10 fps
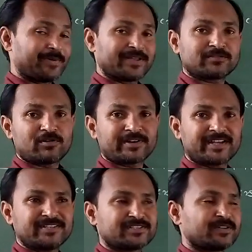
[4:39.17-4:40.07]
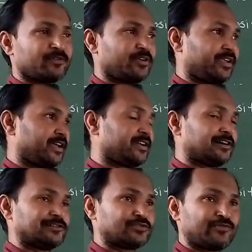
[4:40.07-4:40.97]
the organism, and
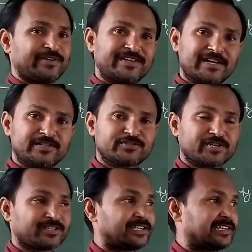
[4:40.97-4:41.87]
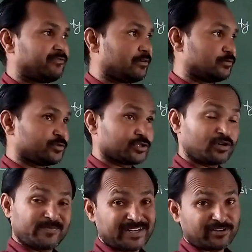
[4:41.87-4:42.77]
also we can check the evolution
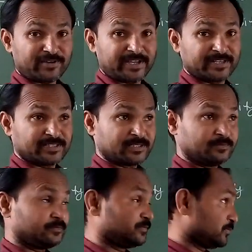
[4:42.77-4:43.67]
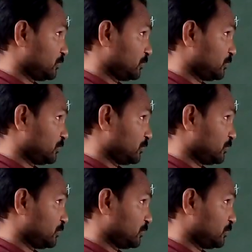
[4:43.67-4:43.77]
of that organism. So